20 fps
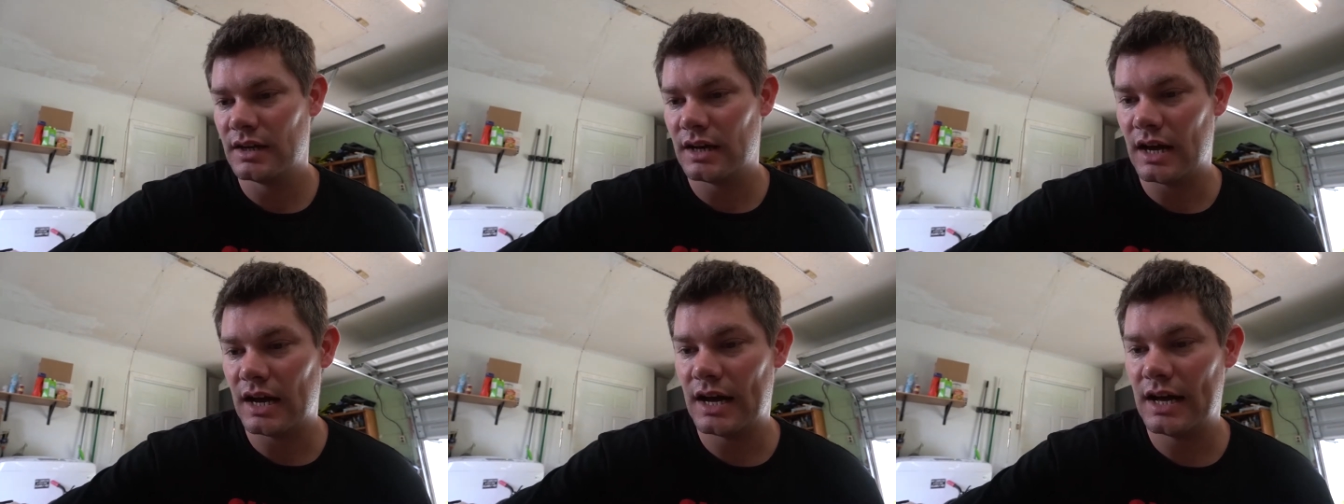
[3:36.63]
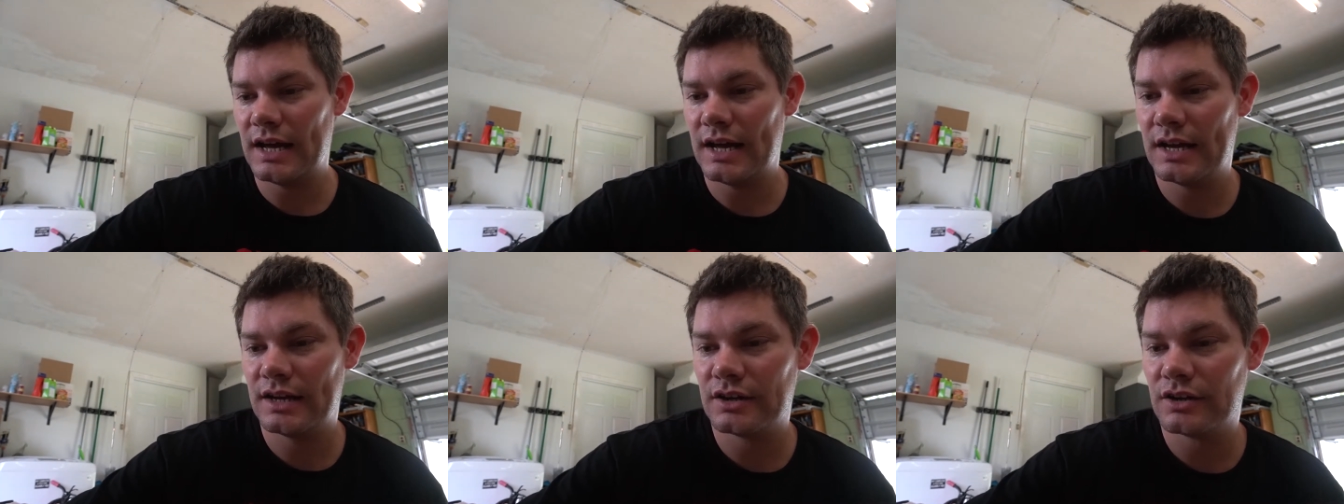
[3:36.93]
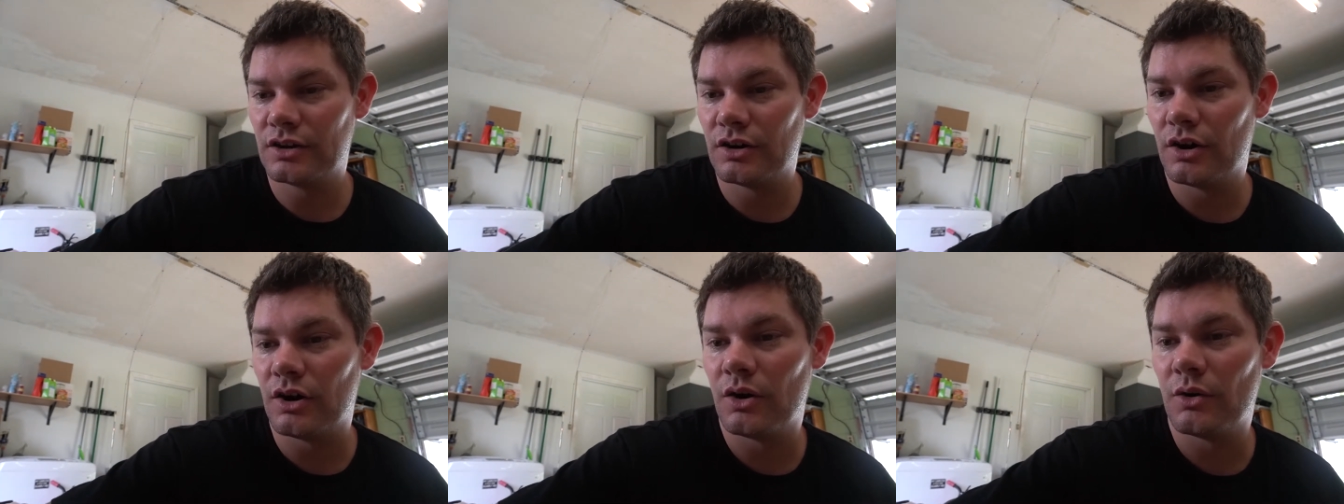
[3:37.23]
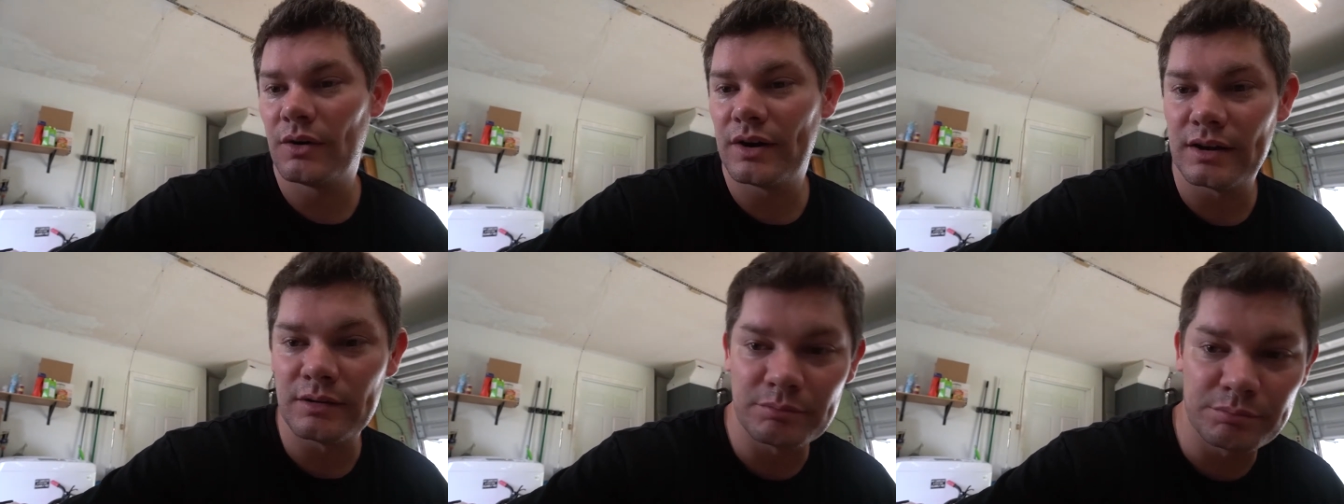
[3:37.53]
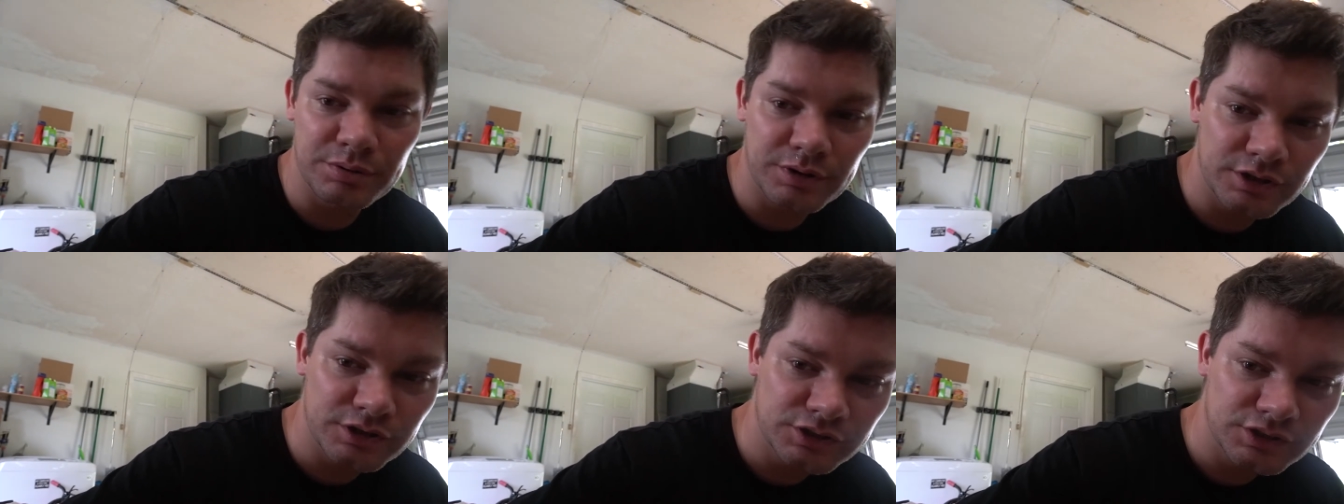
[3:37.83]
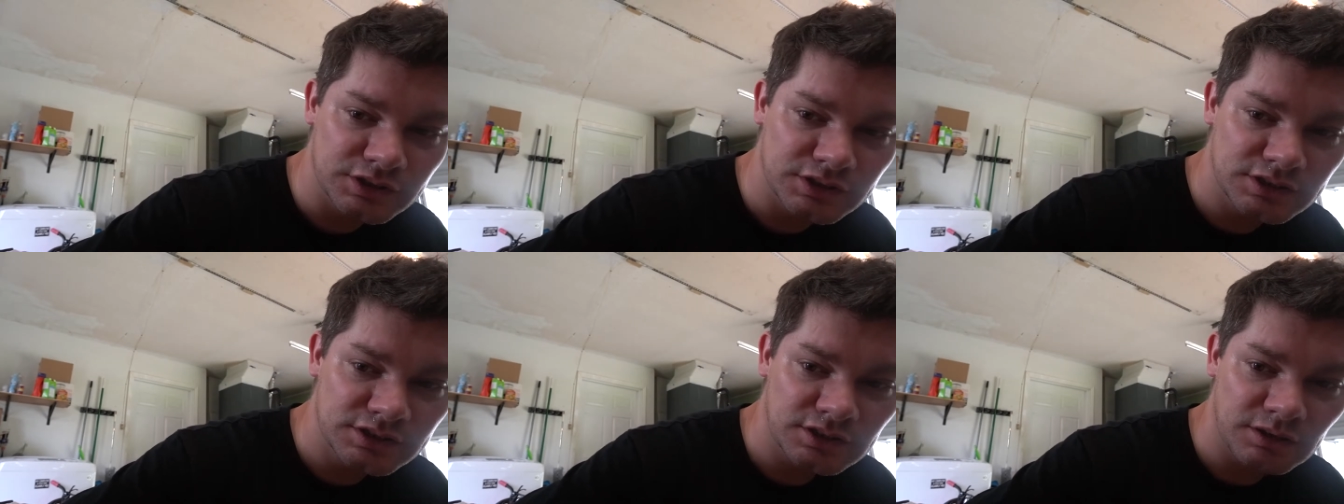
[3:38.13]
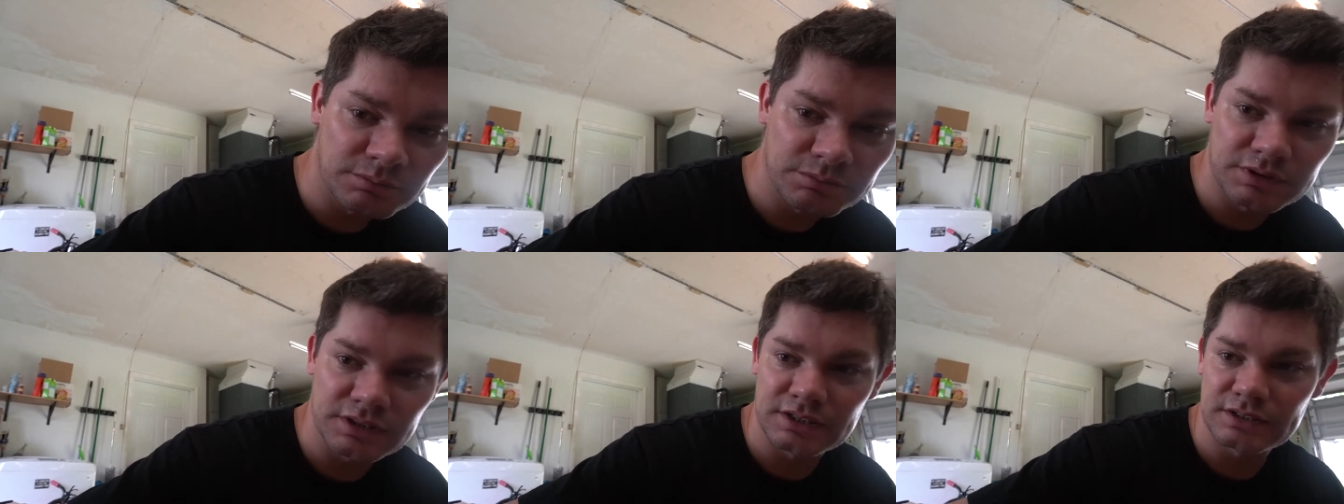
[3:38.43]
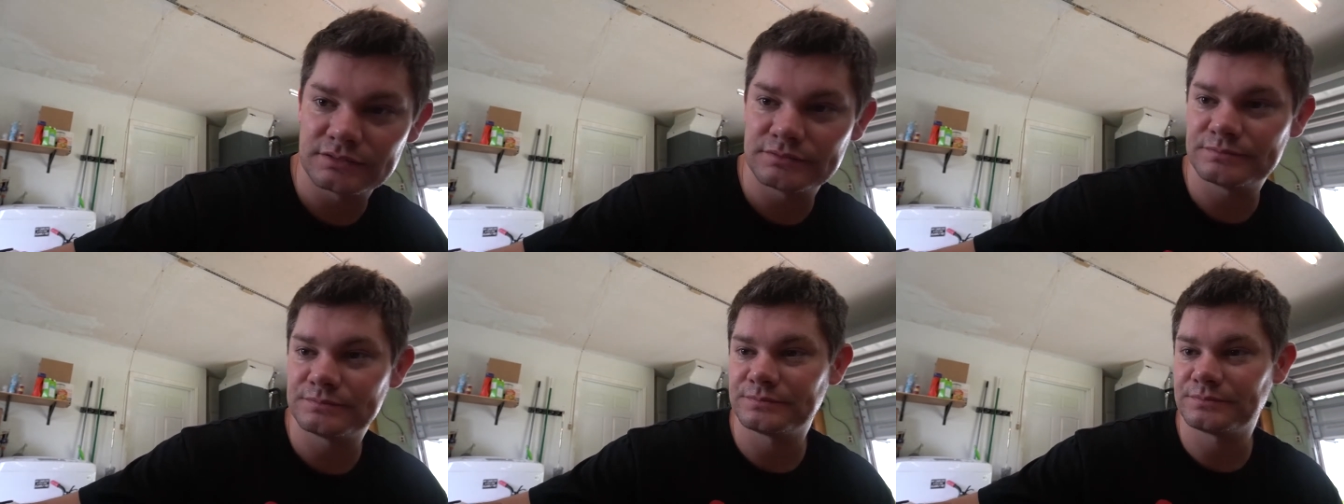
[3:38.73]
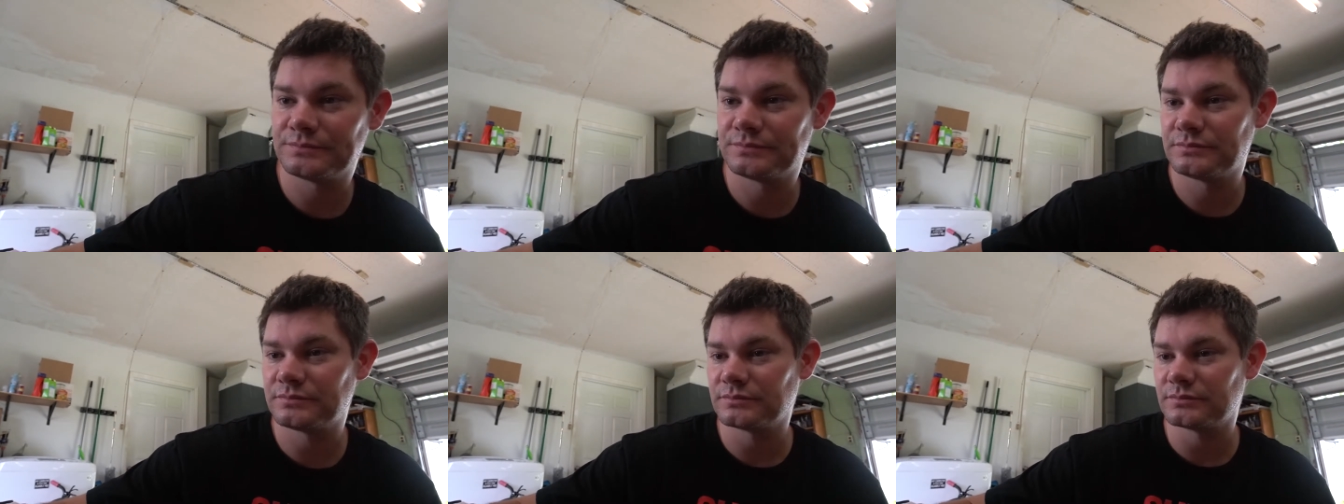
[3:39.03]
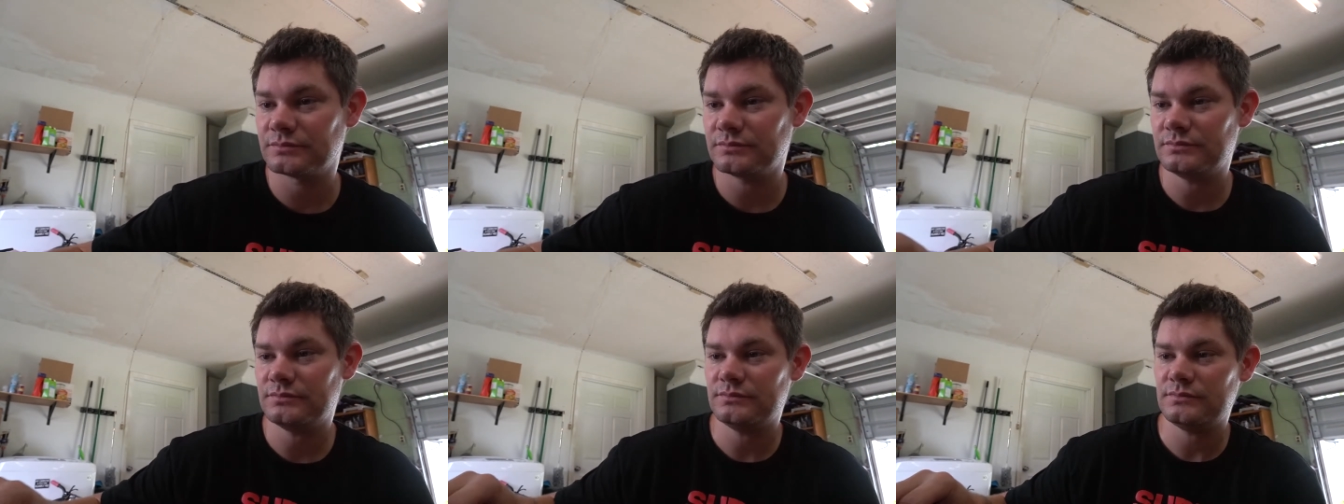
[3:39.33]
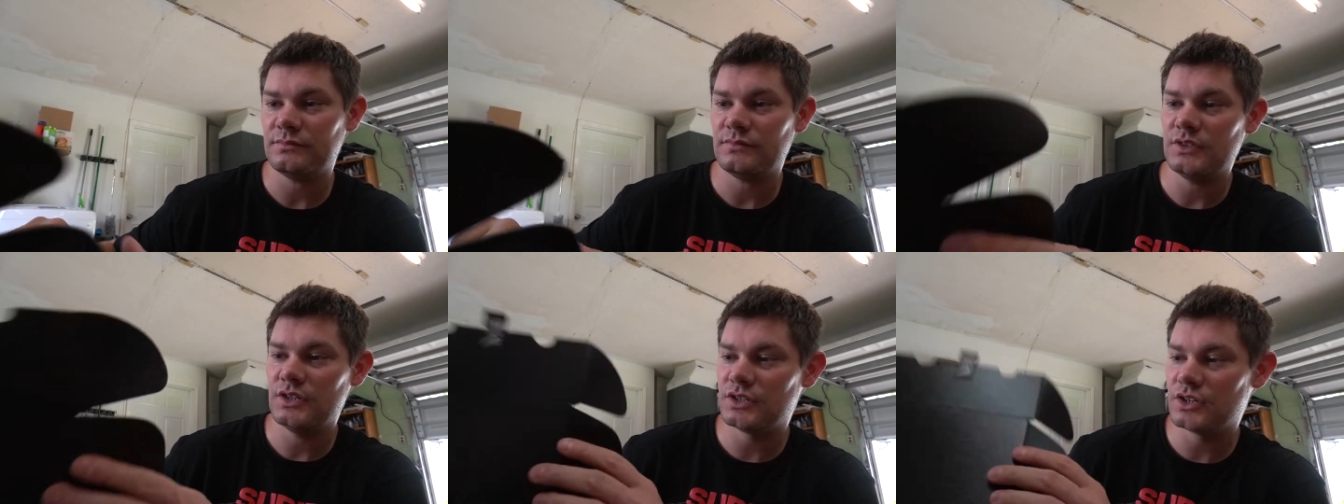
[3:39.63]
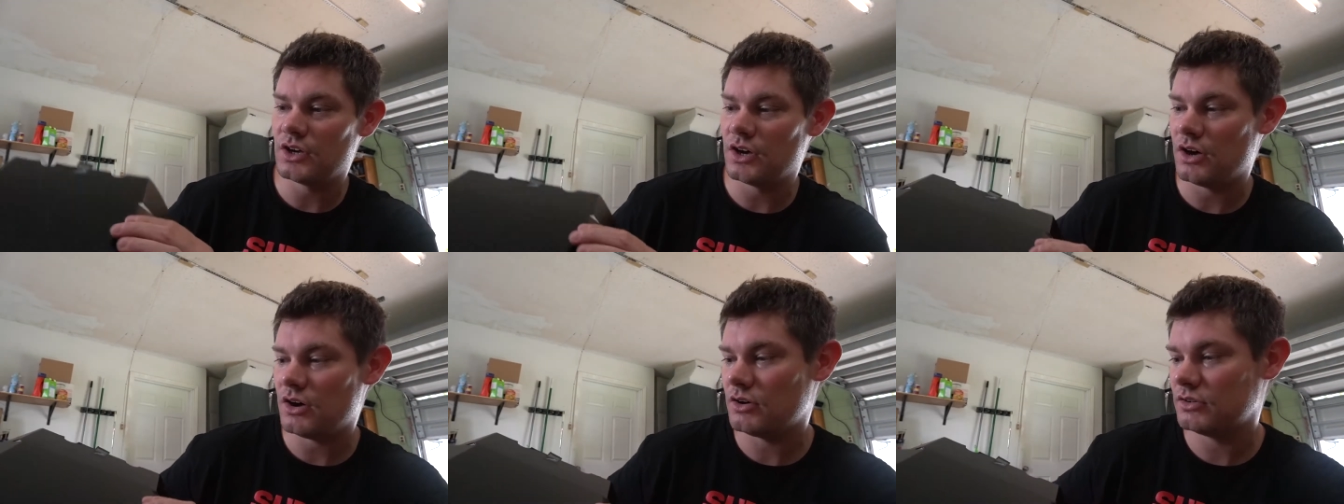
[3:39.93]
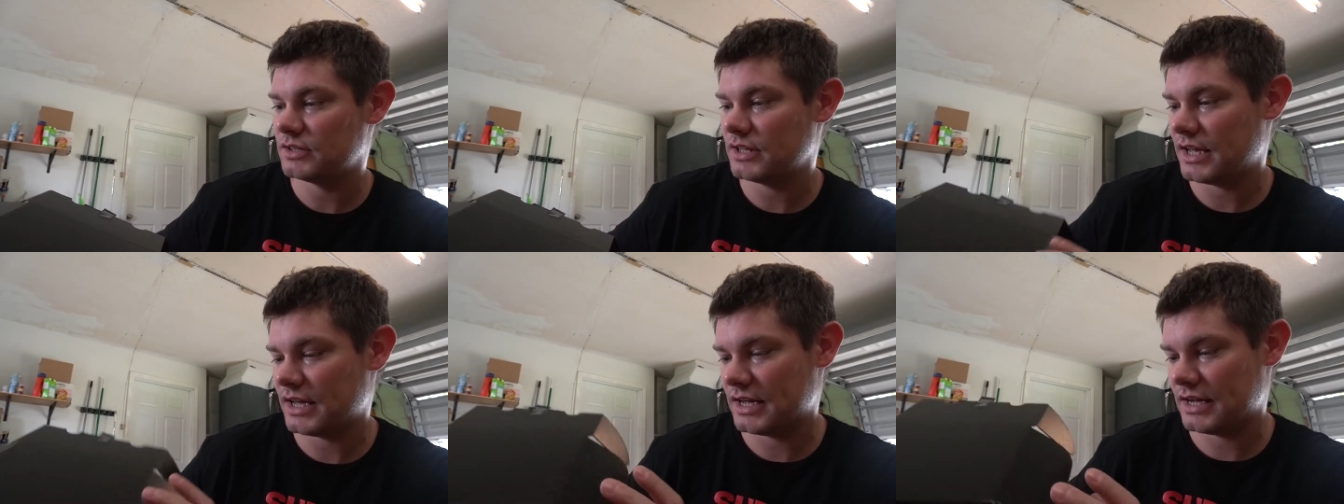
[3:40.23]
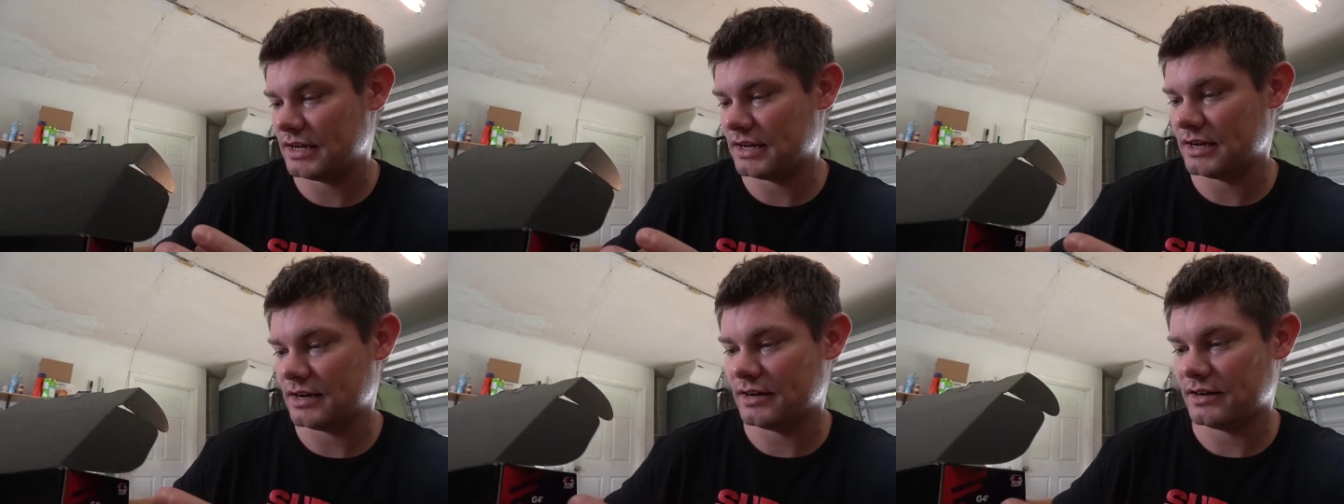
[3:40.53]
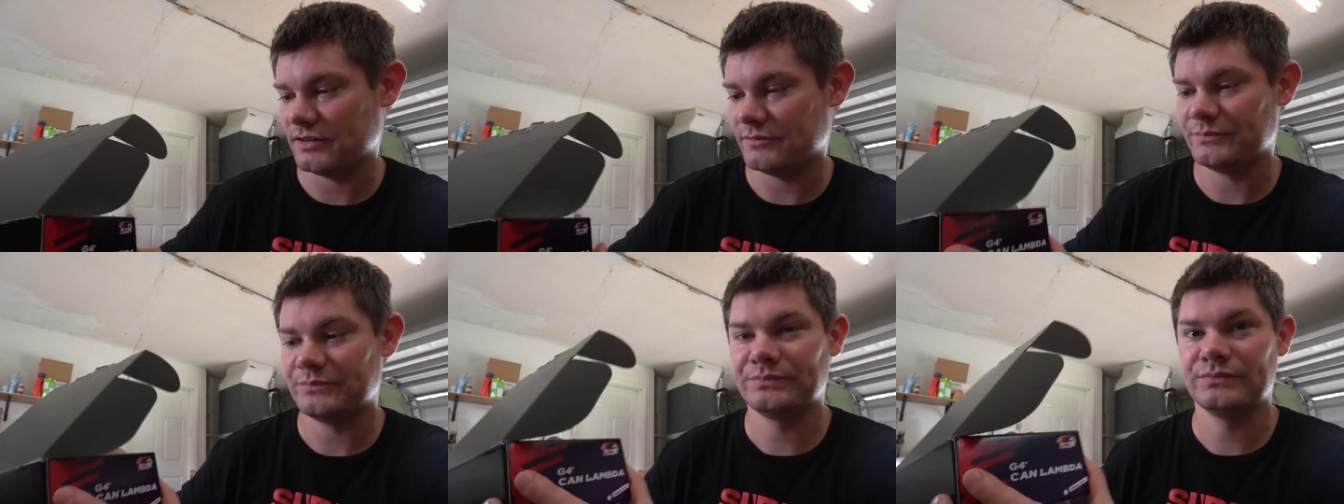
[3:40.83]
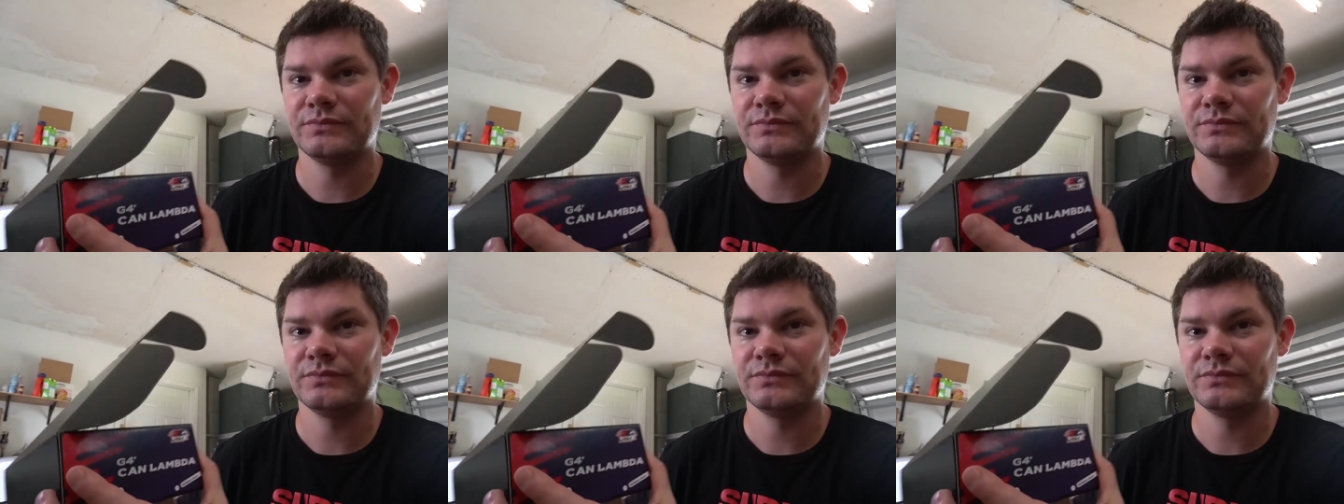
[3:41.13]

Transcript: I had to go and purchase something called a uh,